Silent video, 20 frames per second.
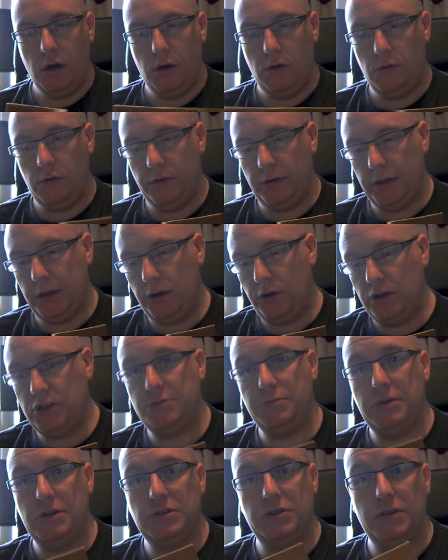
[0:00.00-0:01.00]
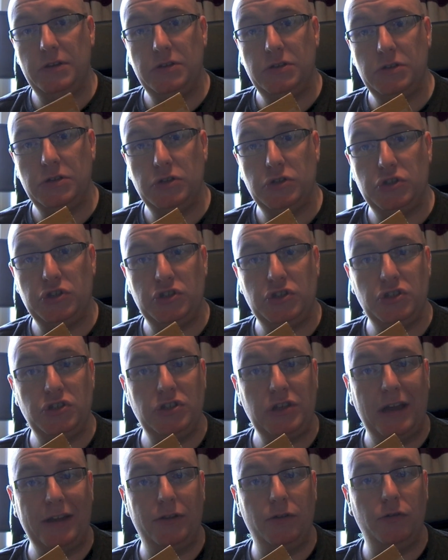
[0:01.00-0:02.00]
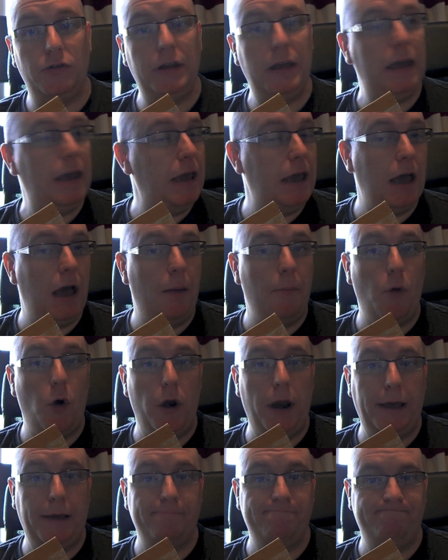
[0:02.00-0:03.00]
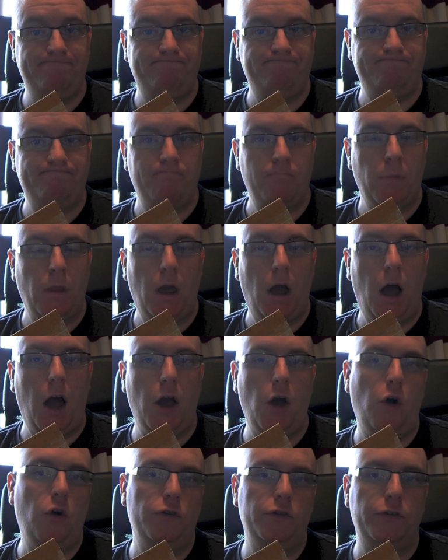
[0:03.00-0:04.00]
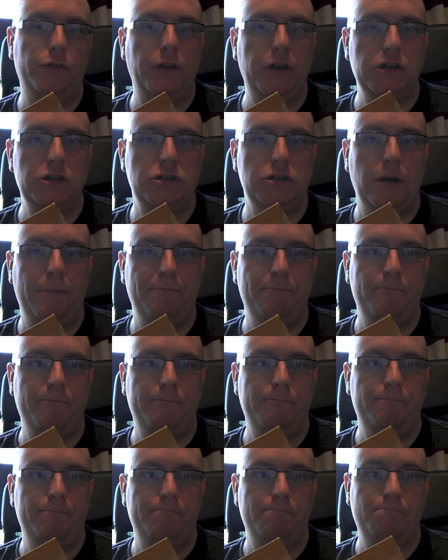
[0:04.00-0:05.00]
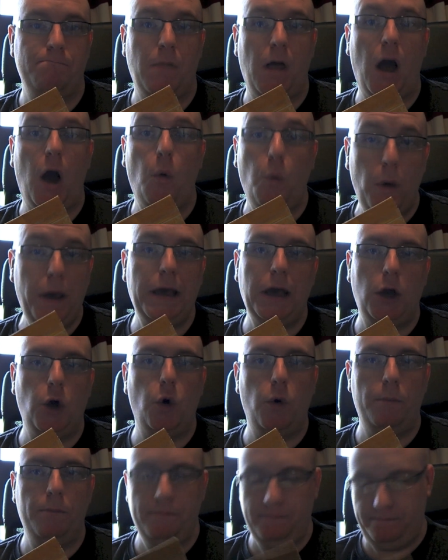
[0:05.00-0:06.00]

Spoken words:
What really annoys me is this is Saturday morning. I ordered this a week ago.